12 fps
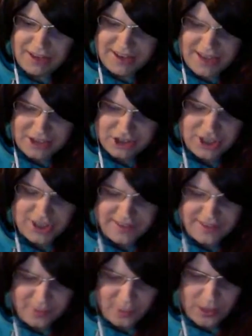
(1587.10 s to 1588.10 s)
tangents.
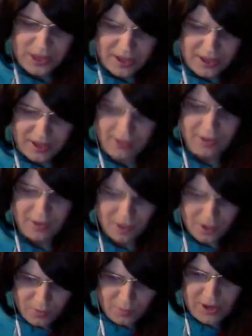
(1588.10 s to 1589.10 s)
It's okay.
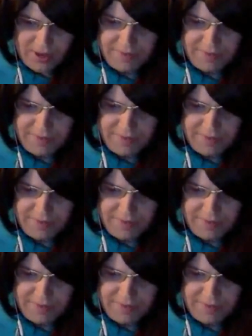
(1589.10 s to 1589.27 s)
We have